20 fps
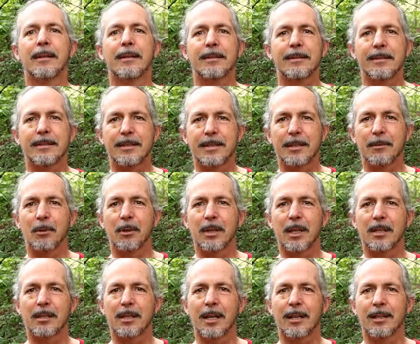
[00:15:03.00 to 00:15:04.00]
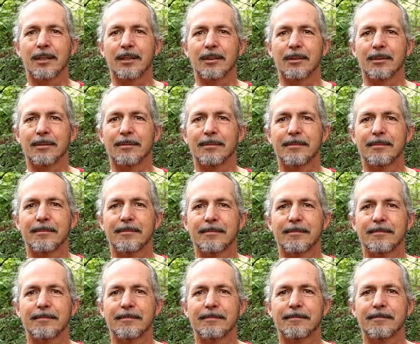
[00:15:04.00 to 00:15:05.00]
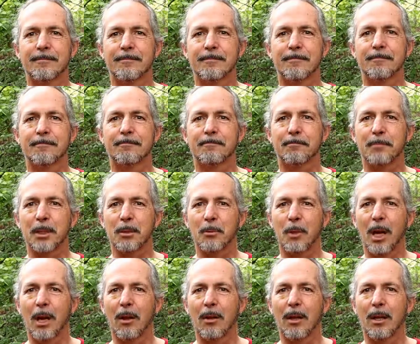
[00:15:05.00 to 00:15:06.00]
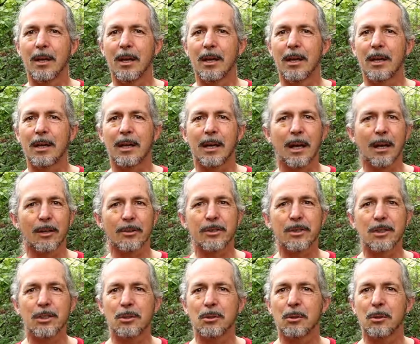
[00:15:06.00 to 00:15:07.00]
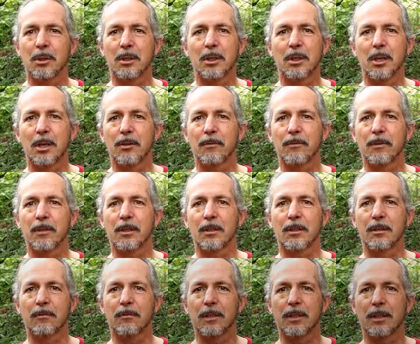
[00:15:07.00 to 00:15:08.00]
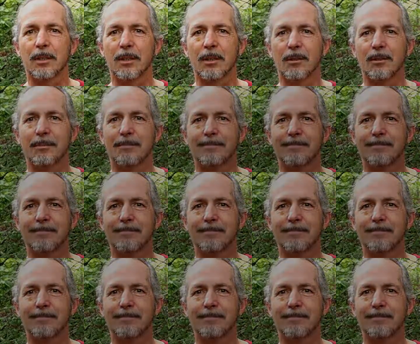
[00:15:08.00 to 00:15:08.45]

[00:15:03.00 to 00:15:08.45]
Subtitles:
See where they take you. Be well, and I'll see you in another video.